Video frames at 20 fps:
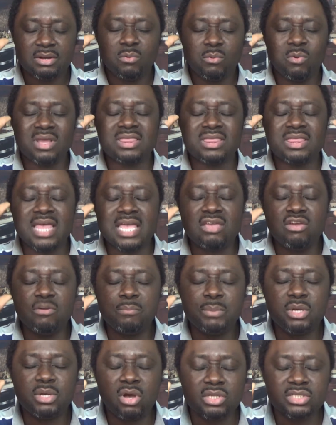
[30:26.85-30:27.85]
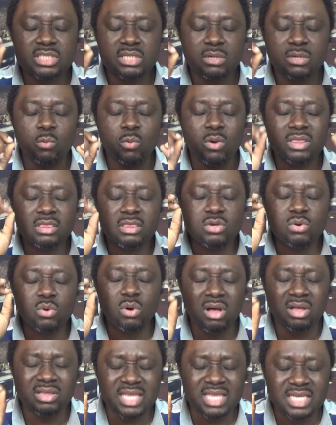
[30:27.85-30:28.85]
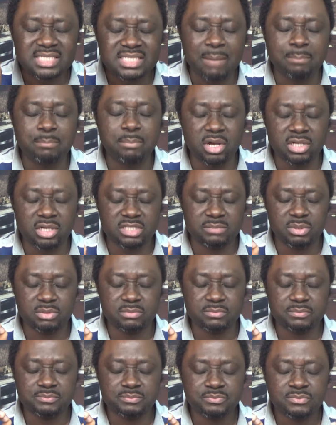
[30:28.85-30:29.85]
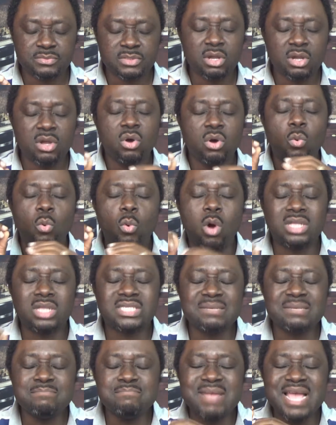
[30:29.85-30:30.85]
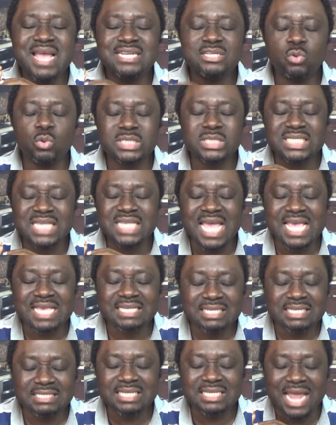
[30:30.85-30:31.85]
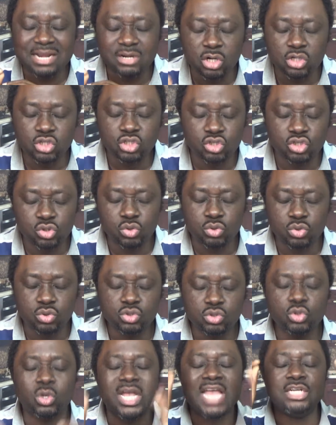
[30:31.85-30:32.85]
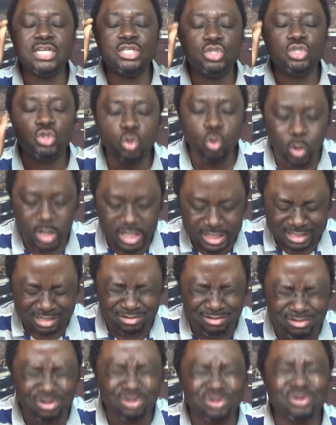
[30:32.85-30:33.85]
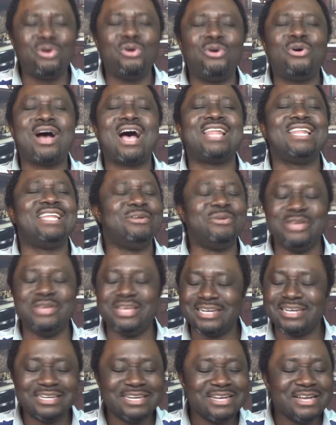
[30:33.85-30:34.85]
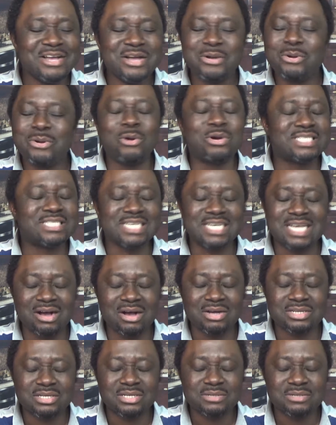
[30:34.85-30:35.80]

We thank you because with you all things are possible. What medical sciences cannot do, you can do it. Oh, hallelujah. Glory to God.